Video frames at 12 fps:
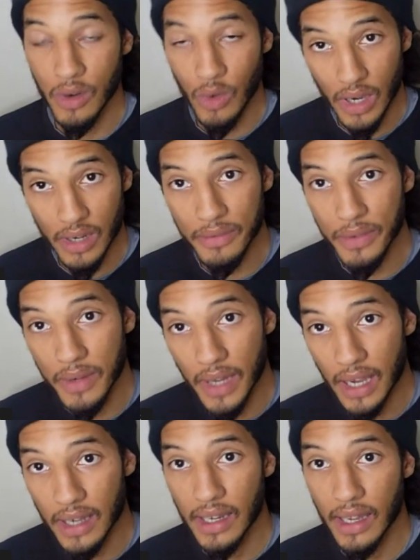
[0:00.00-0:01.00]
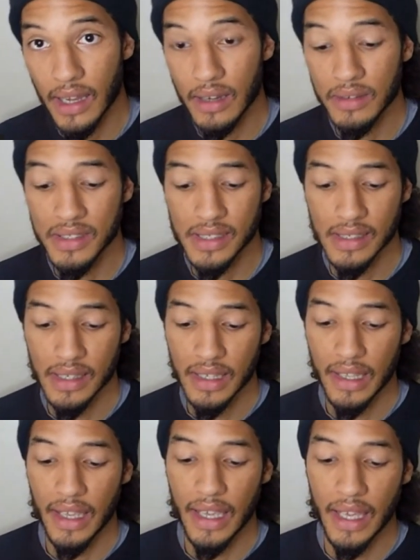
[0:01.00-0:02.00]
quite a few knockdowns,
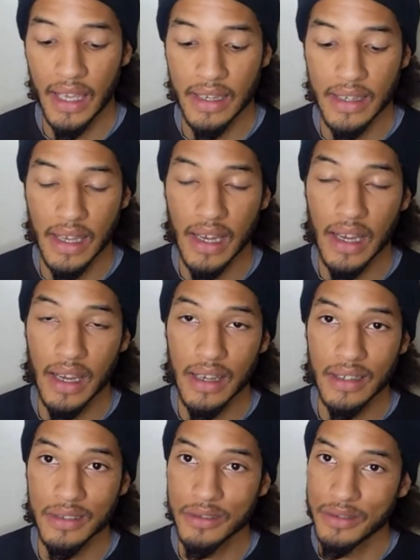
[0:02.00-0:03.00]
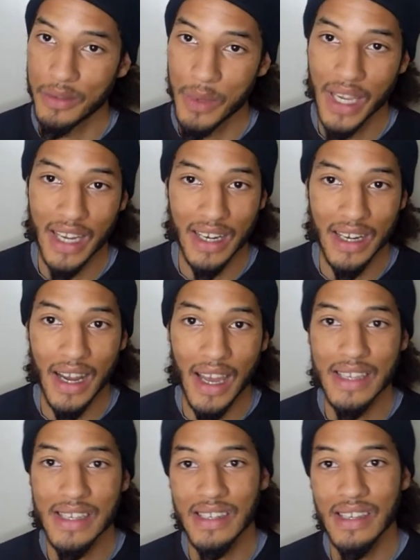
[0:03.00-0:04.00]
and uh, we got a
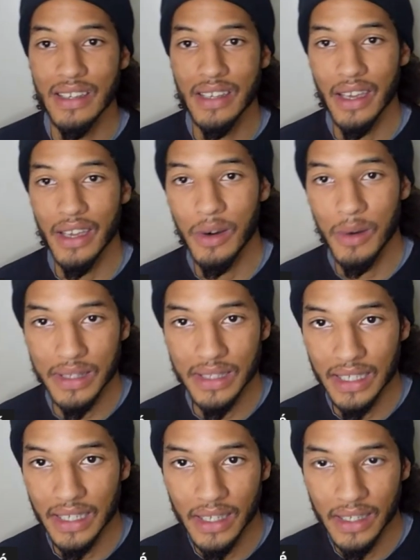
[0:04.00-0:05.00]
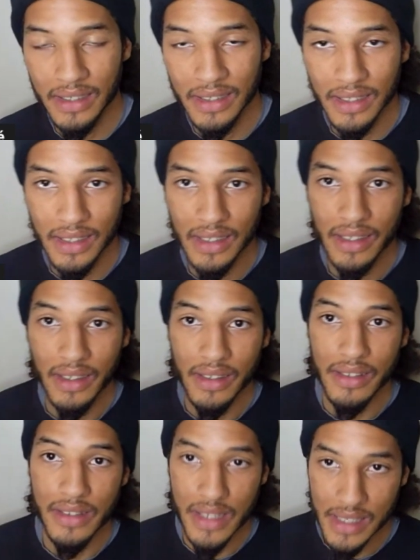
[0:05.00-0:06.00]
nice TKO at the end.
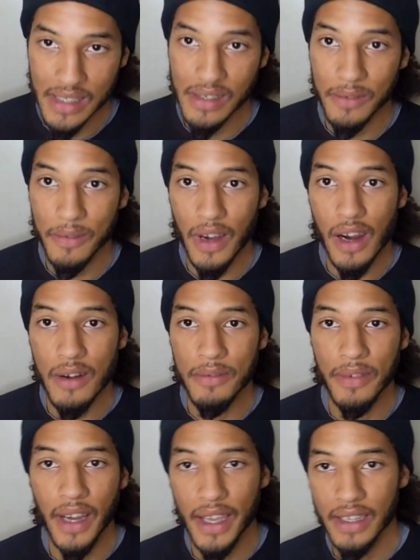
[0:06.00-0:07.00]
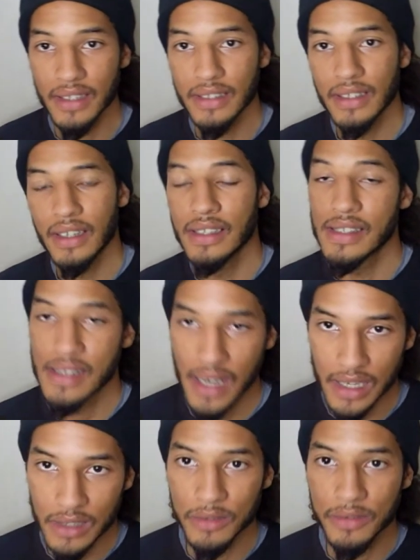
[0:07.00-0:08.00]
This is a firefight
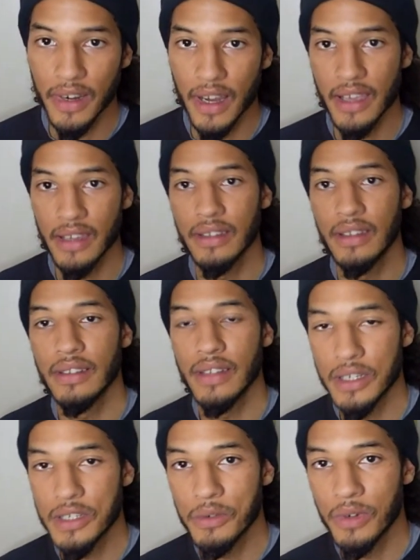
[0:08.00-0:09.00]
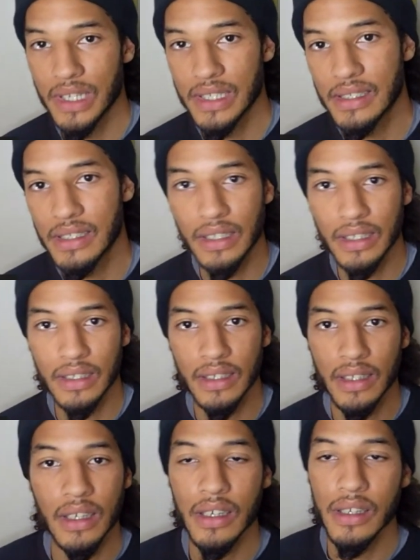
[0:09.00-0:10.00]
title fight that you want to see.
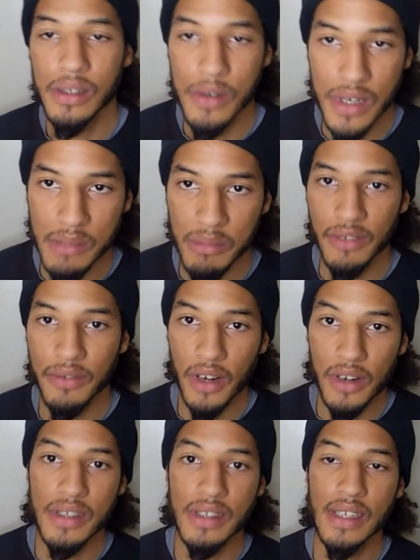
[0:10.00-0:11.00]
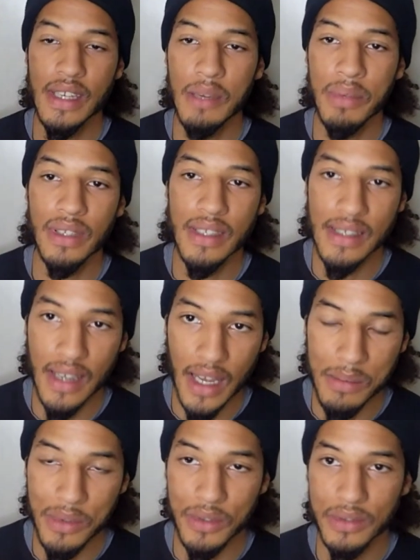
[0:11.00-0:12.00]
Grisby versus Hippie
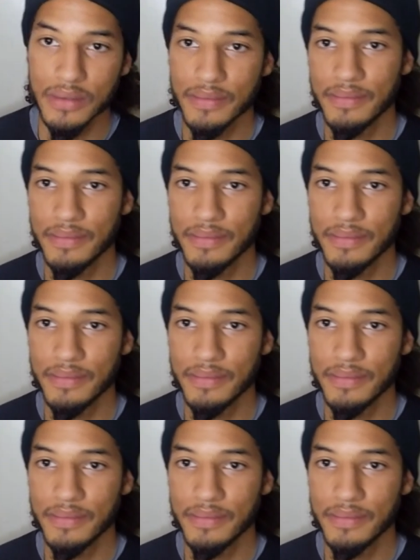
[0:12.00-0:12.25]
Disciple.